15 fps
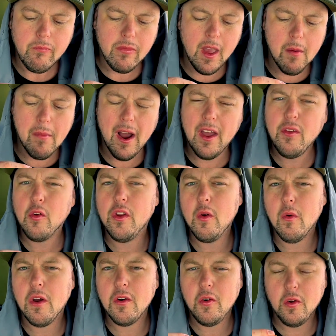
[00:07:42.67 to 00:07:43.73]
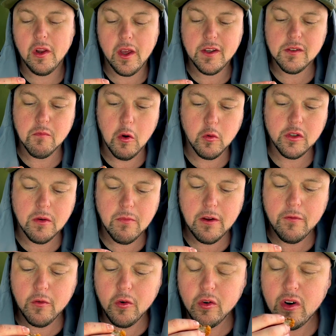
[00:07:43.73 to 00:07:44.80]
am I the only one who likes most of my
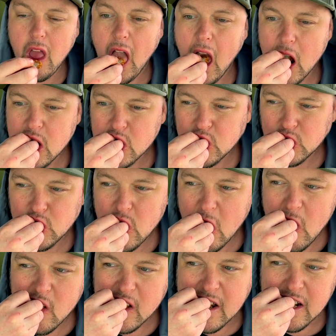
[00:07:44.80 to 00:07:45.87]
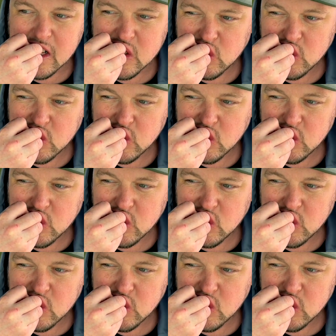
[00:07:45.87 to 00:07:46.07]
food? Like,